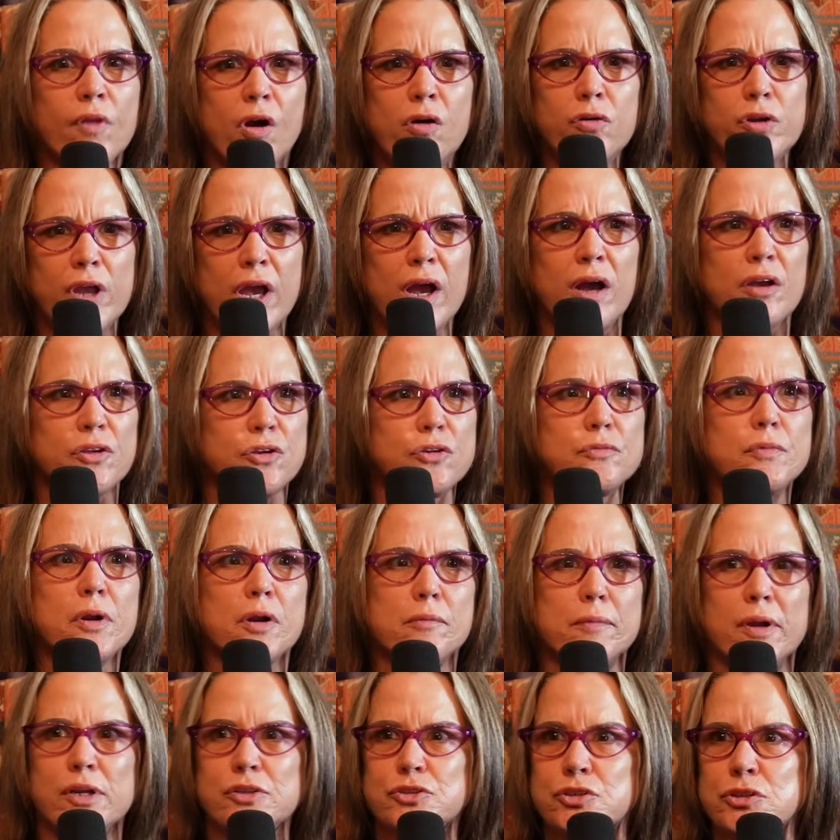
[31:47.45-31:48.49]
Oh, yeah. You better
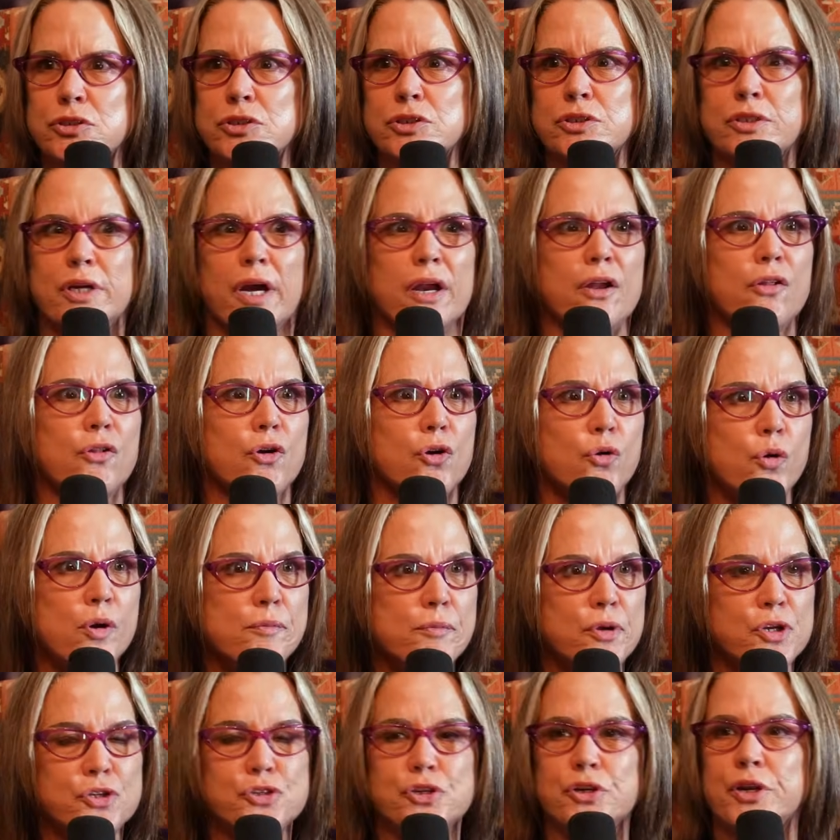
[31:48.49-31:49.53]
make sure you got all the
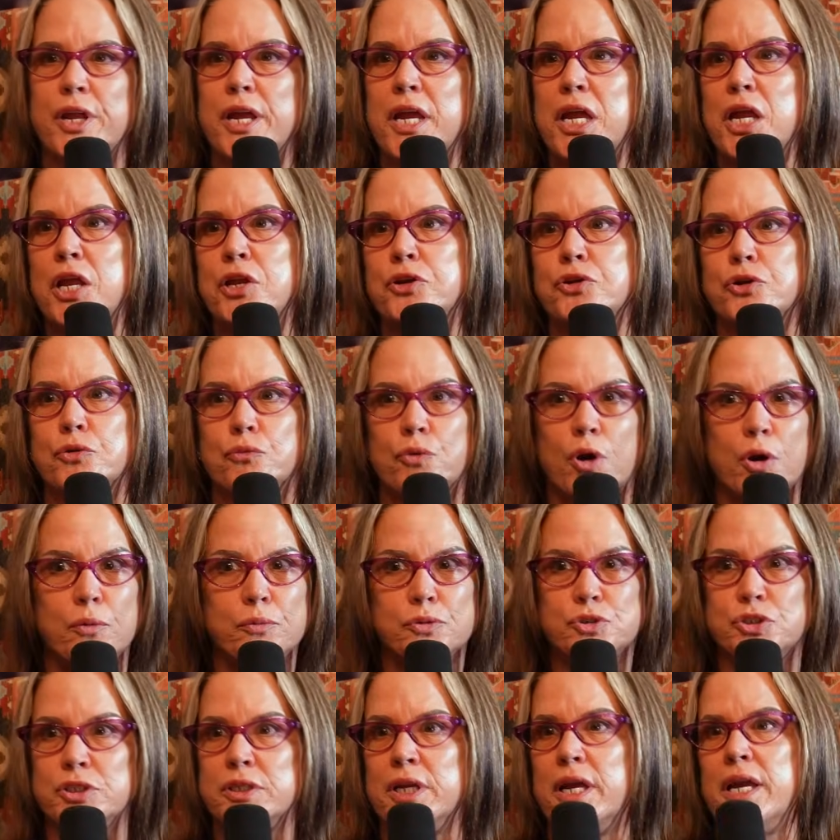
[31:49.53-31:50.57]
equipment you need, your
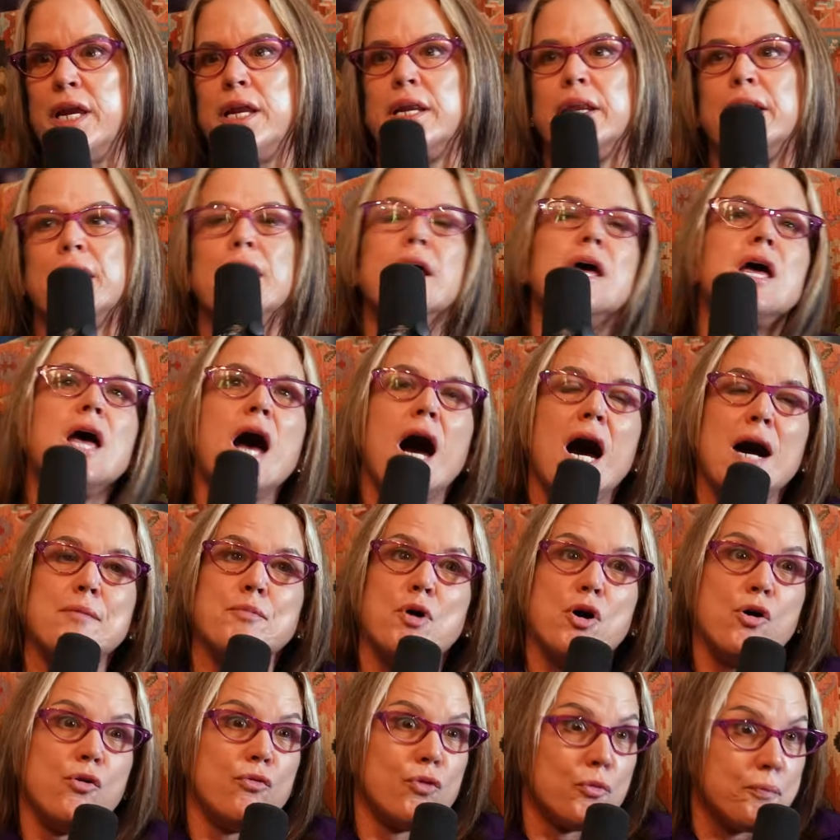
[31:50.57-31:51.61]
ropes you need. And I'm
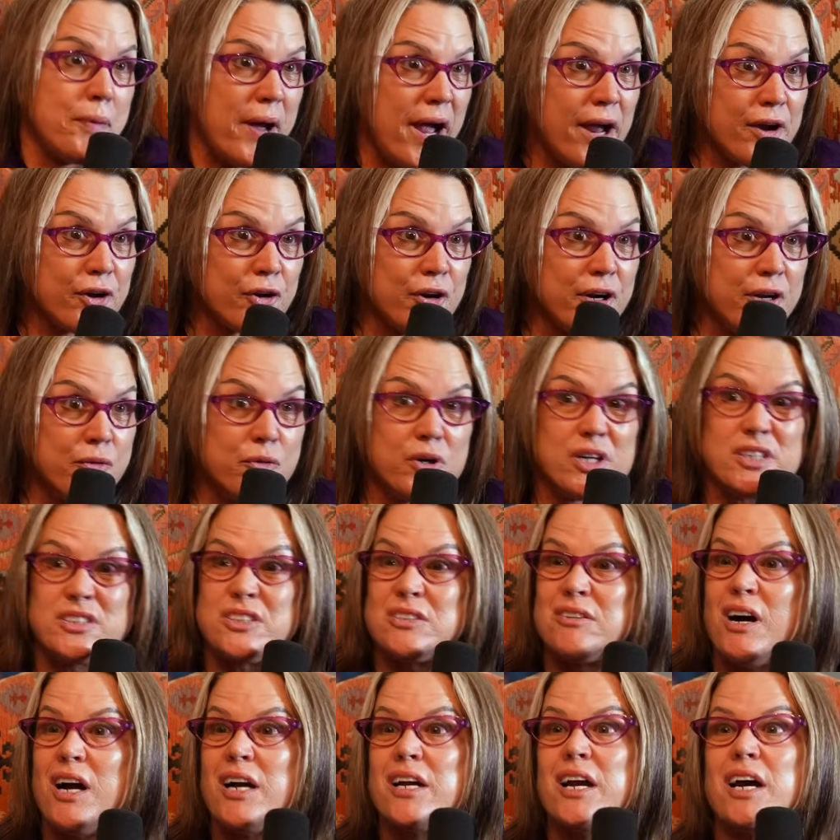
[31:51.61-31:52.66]
an overpacker anyway,
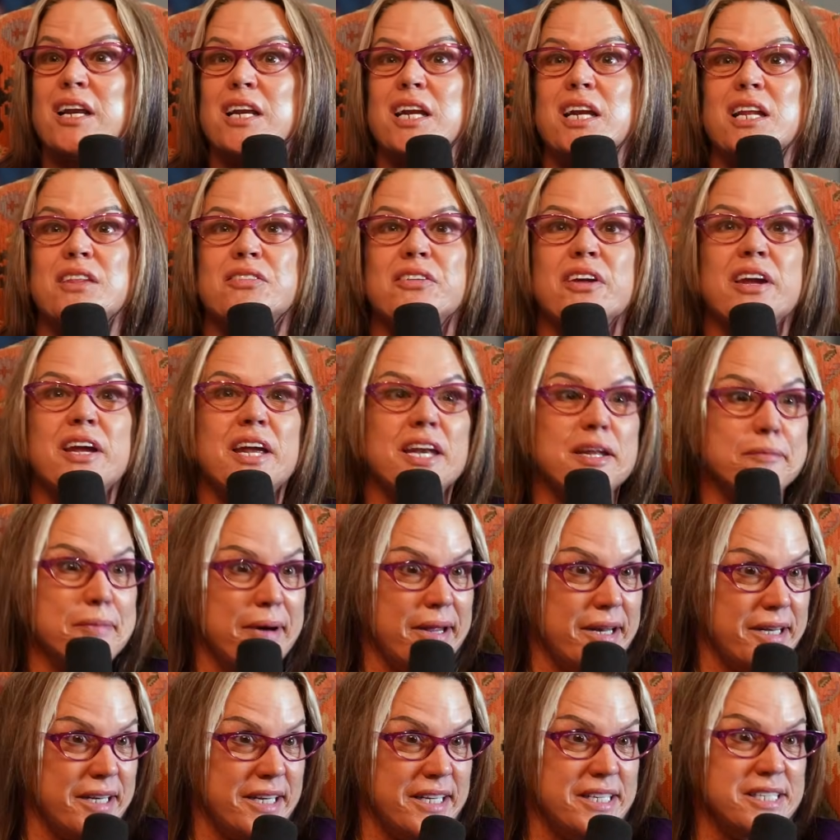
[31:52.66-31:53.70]
so I got anything
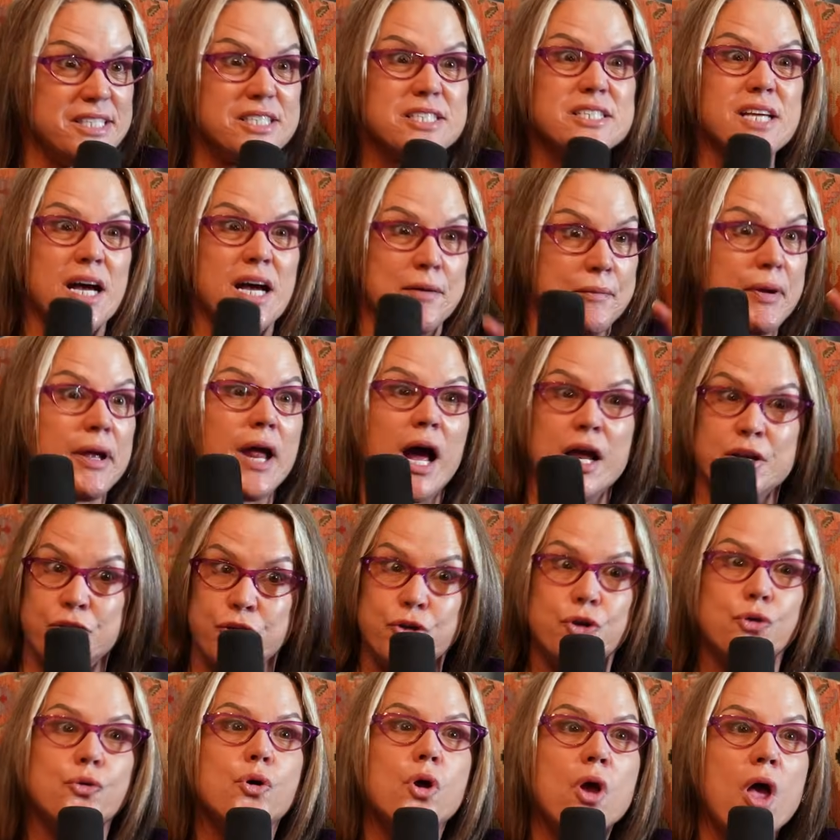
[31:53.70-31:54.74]
anybody needs. I mean, I
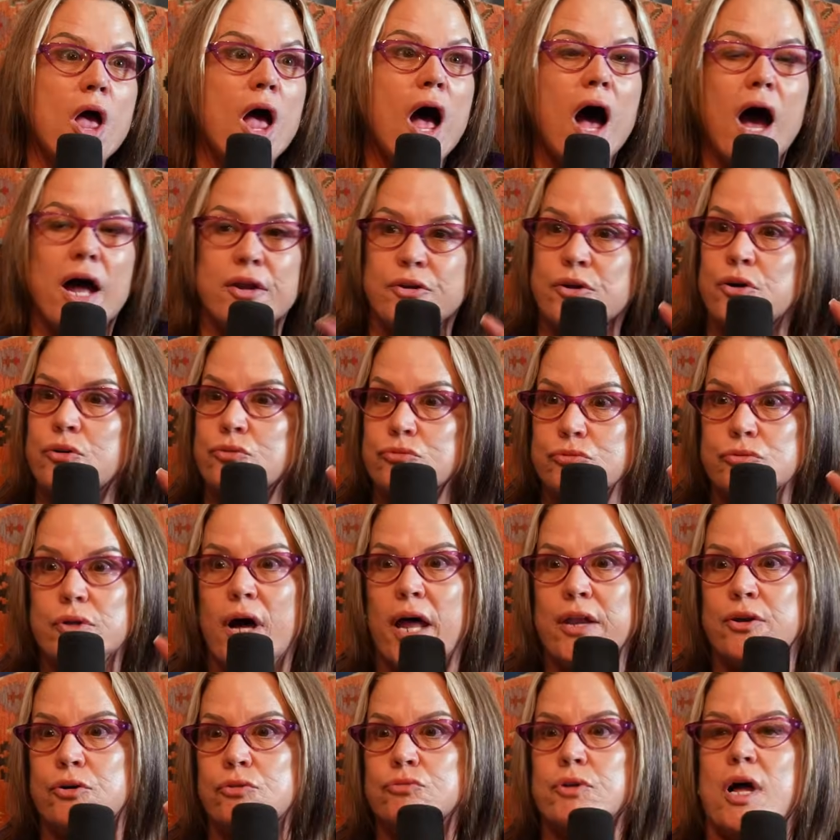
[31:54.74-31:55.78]
do. I don't
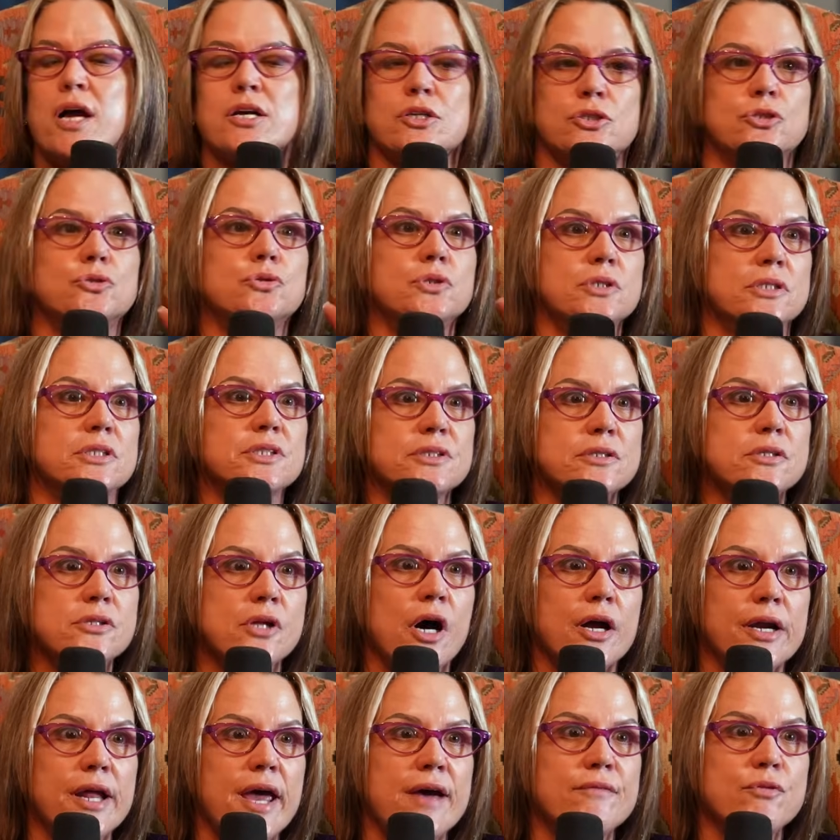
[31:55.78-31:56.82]
like going and
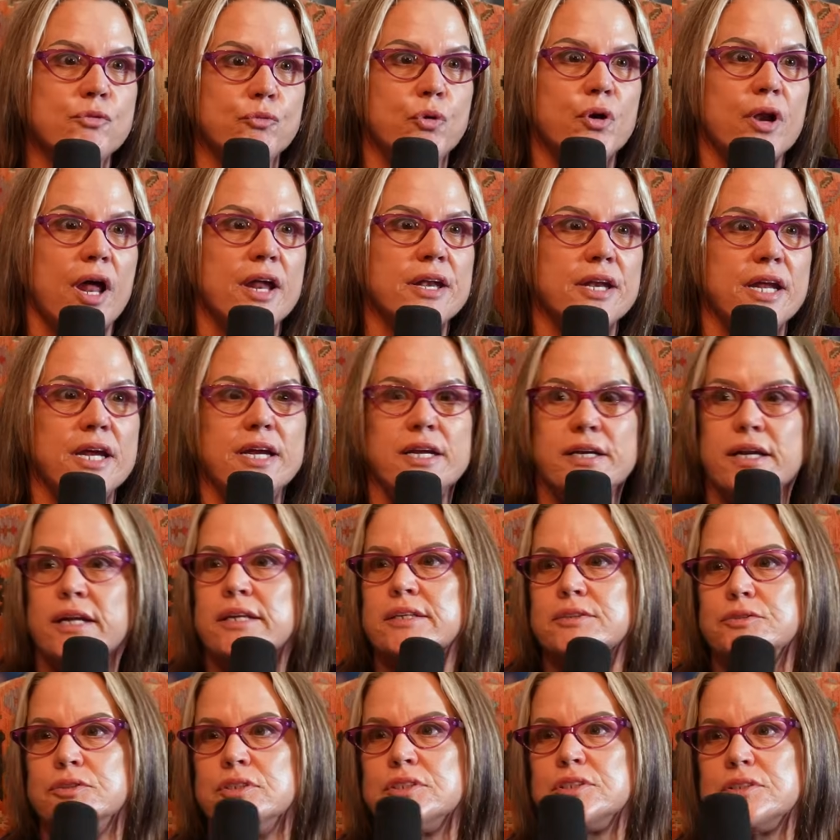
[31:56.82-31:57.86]
not having what I need.
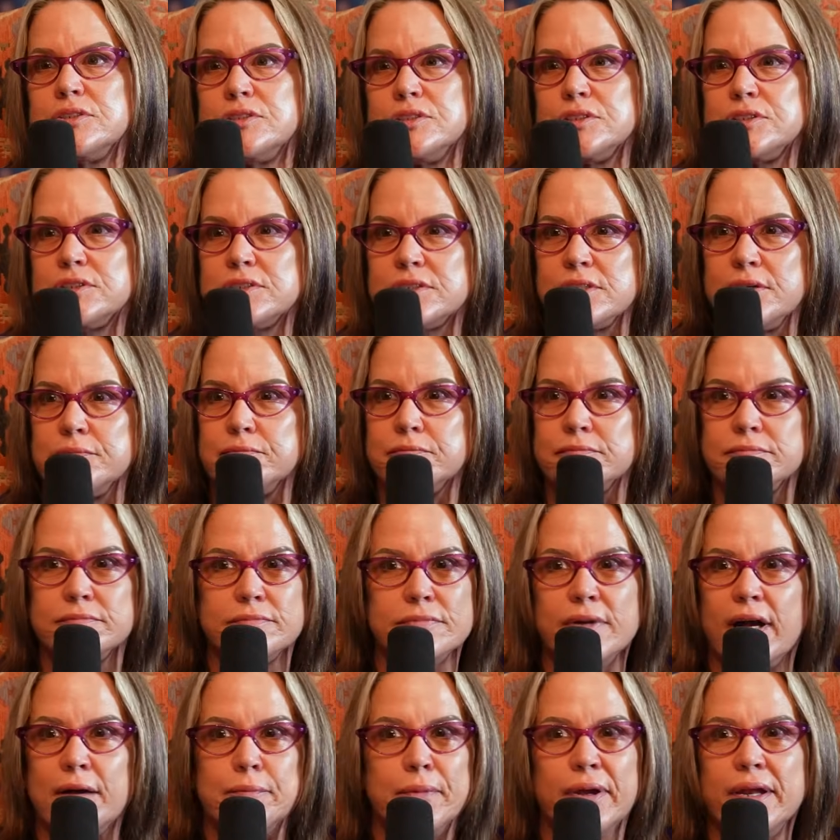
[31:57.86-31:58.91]
That just something.
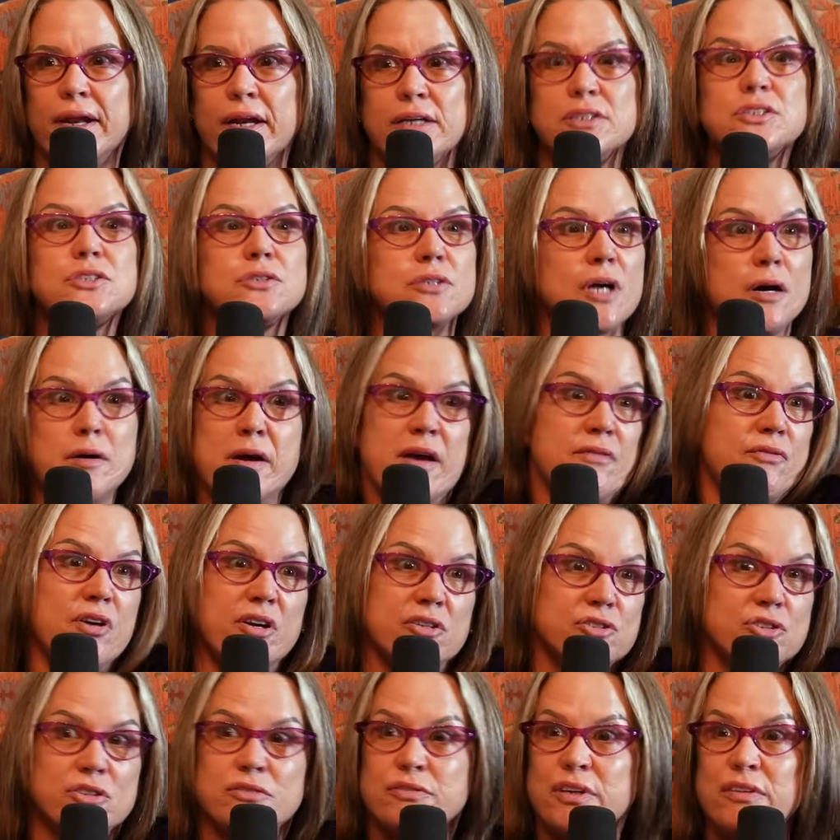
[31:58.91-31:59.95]
I mean, I have
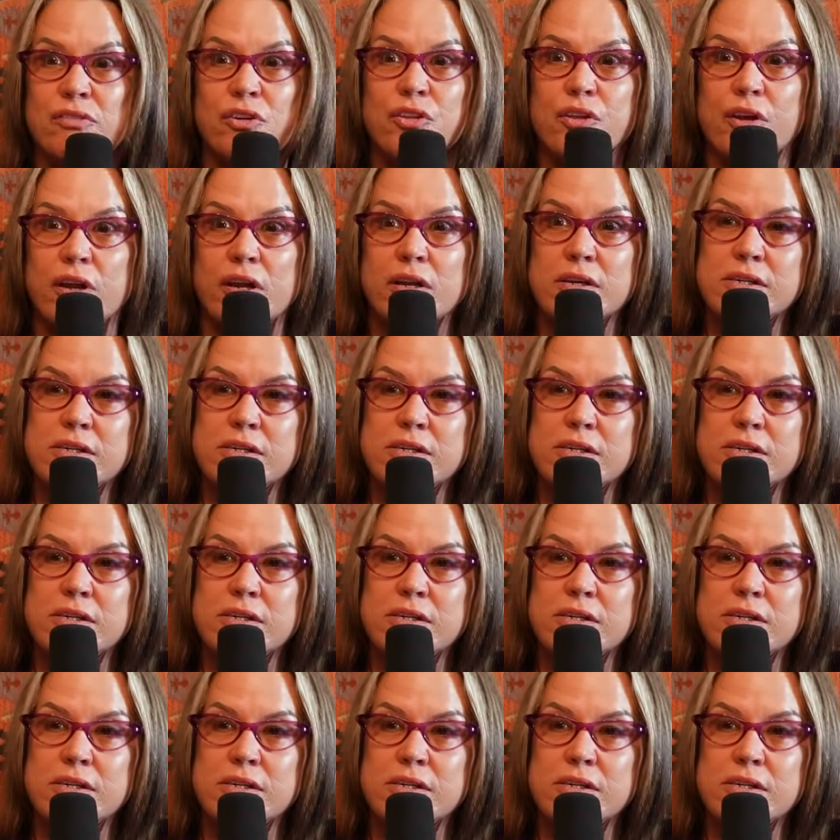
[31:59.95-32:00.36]
extra of everything.